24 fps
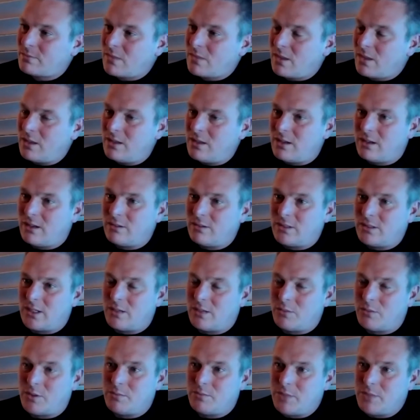
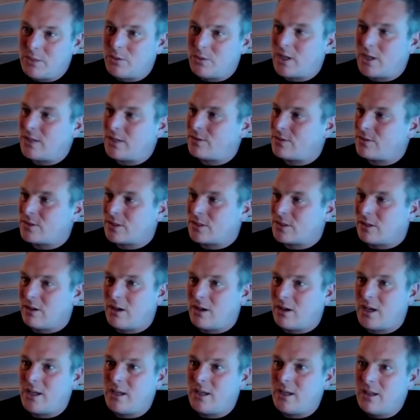we're midway through
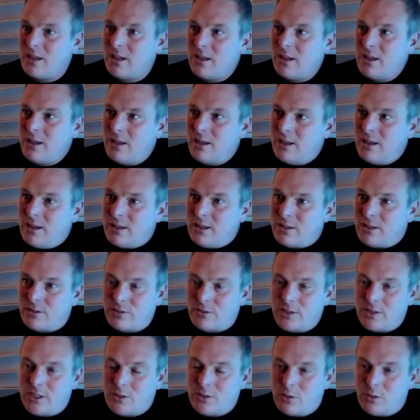July.
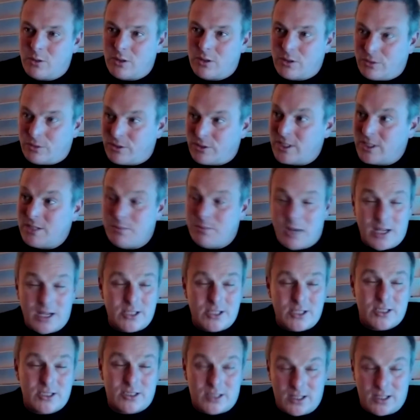Three
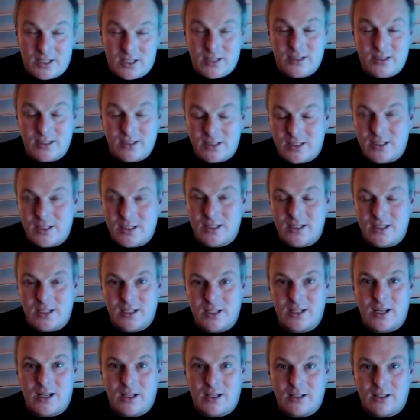major cities in Sydney
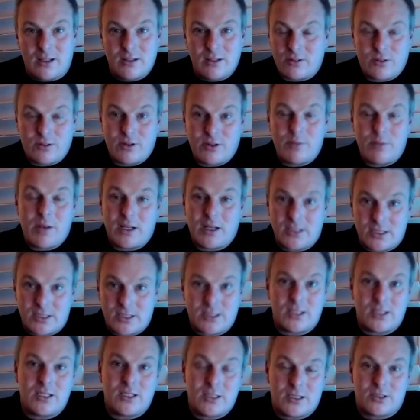and now three major
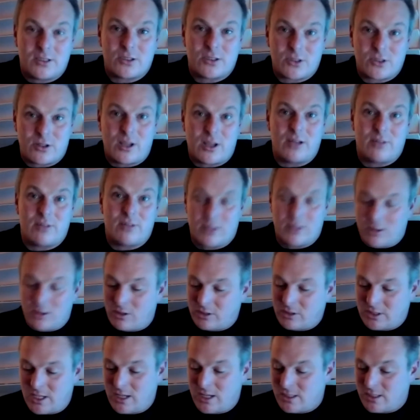cities in Australia are
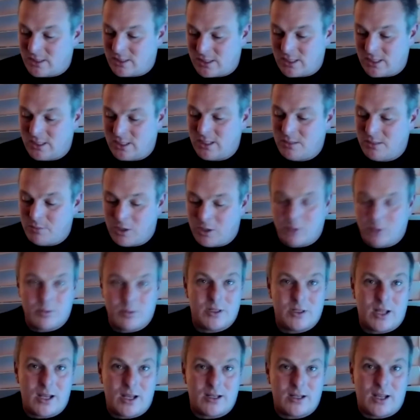locked down. Sydney,
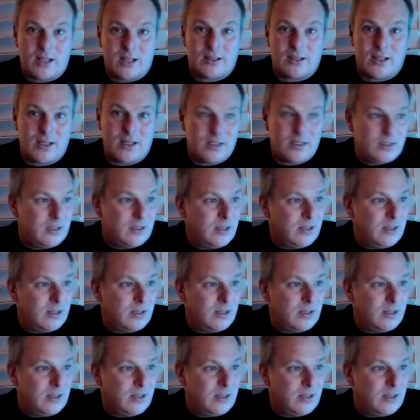Melbourne, and Adelaide